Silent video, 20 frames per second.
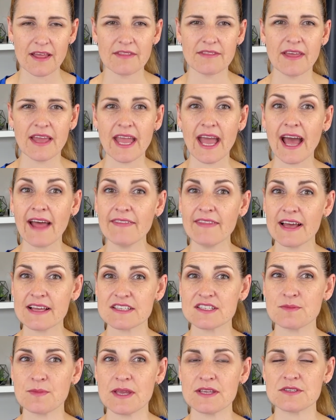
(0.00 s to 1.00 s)
they had that
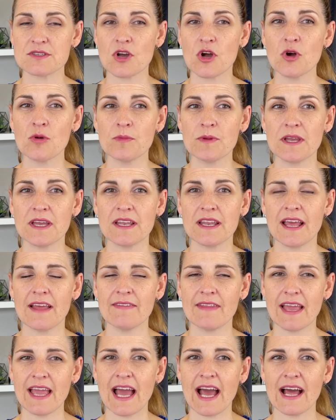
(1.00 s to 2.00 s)
space open and
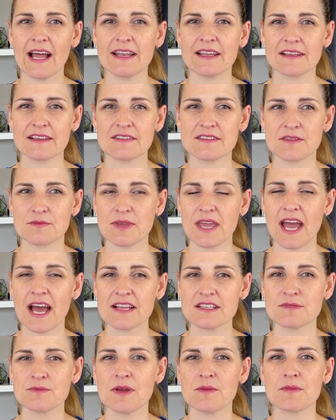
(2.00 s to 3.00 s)
they had some
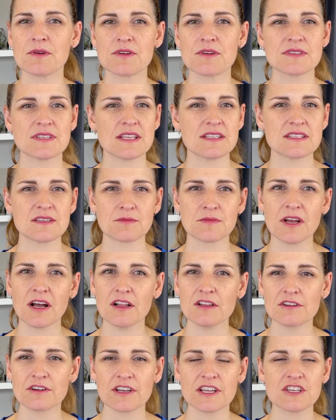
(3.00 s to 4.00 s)
cast members and some
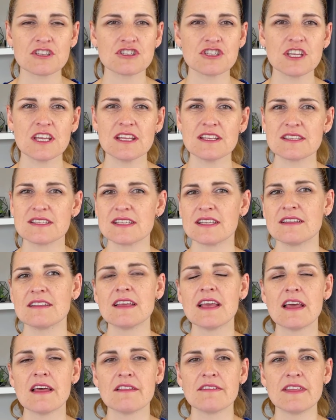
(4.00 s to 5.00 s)
coloring sheets and
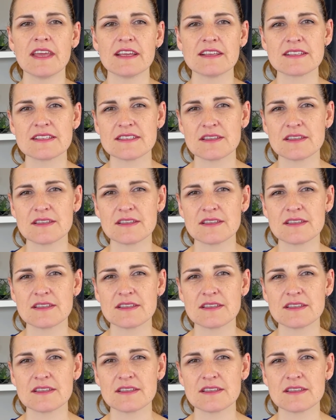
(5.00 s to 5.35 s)
things,